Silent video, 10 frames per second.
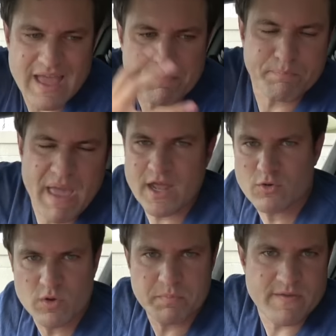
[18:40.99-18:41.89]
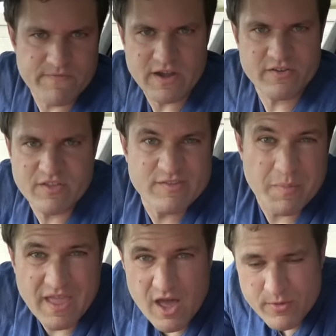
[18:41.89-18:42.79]
that panel would be finished in
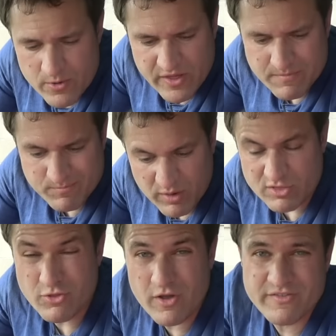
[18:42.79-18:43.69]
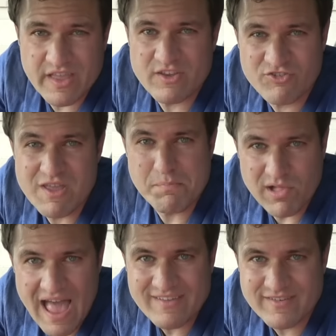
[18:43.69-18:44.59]
something other than what looks like cheap
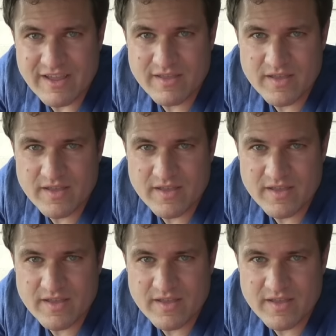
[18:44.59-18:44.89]
plastic.